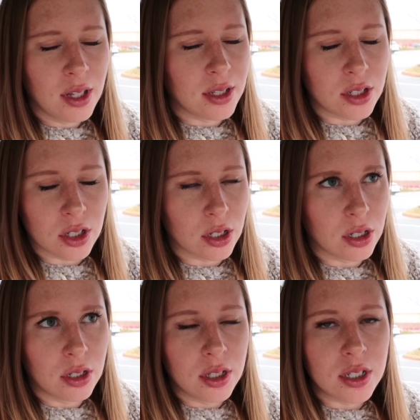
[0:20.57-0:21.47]
not this
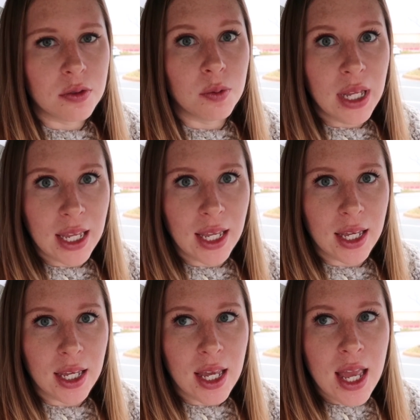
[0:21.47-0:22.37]
year, this
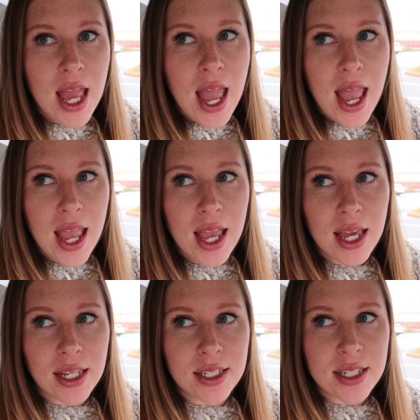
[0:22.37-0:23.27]
week.
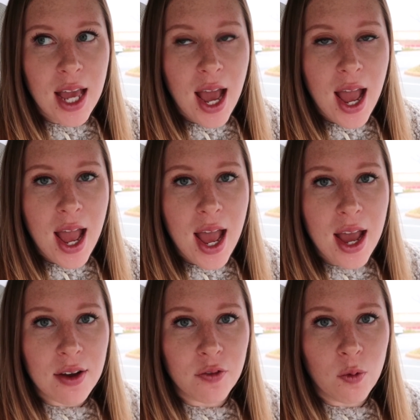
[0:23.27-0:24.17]
And I
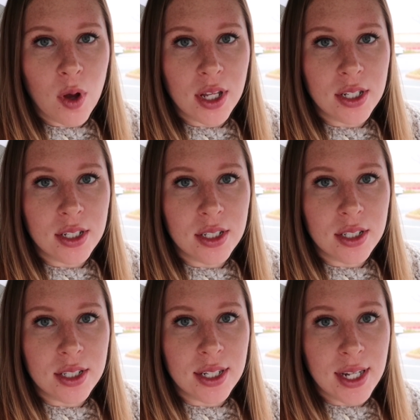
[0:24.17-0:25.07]
have
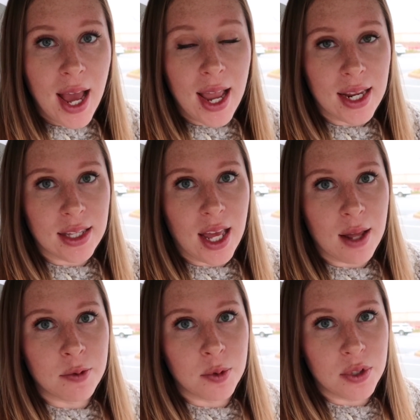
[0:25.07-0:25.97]
one tonight that
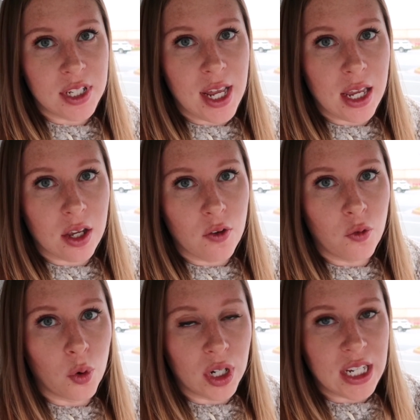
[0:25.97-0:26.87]
I'm supposed to take
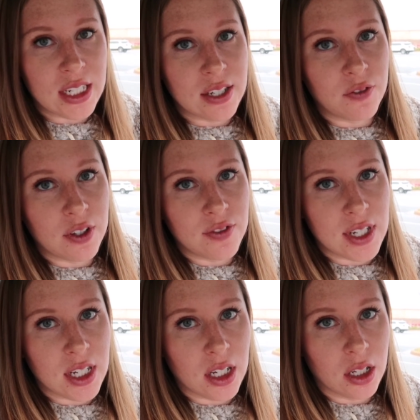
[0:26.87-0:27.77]
40 to
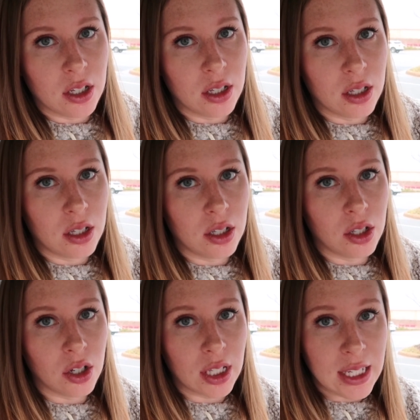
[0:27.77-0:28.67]
50
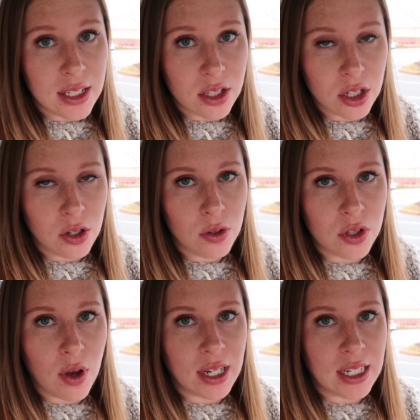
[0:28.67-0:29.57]
cookies to.
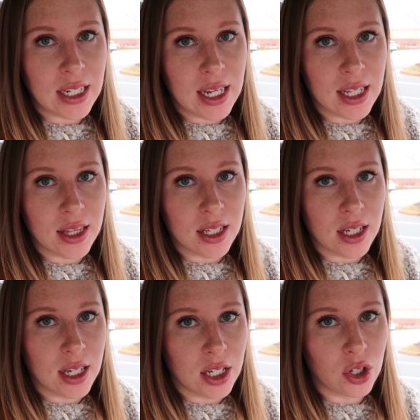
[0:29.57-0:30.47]
So I need to get
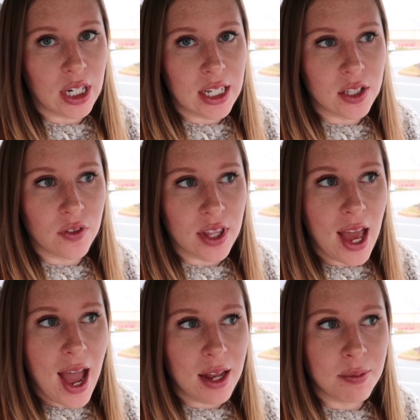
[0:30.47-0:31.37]
the ingredients for
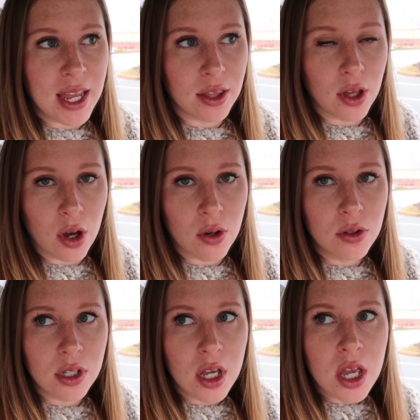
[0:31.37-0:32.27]
that and make
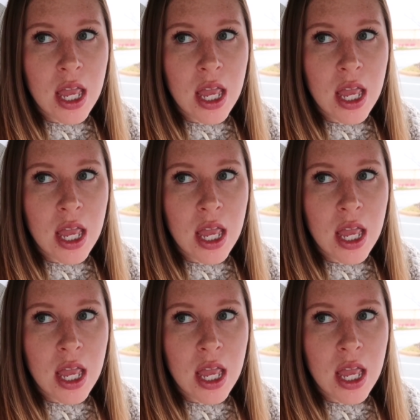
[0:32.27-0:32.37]
those